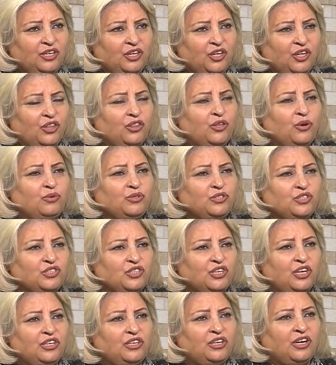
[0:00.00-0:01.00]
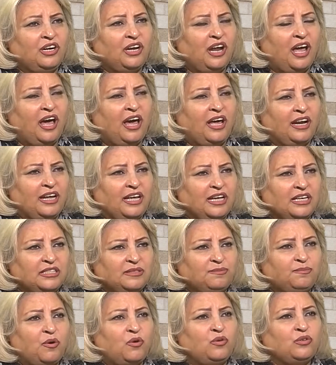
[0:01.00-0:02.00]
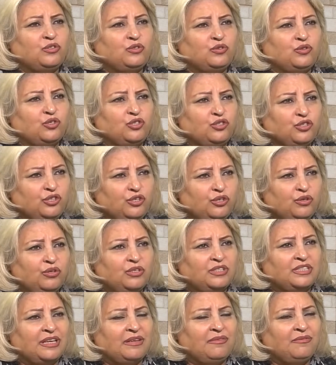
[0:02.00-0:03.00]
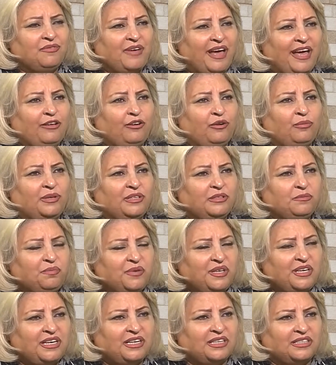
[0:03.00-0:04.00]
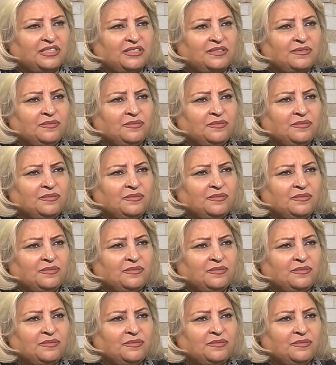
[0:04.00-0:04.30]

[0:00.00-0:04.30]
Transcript: those children are exposed to schools, environment, peers.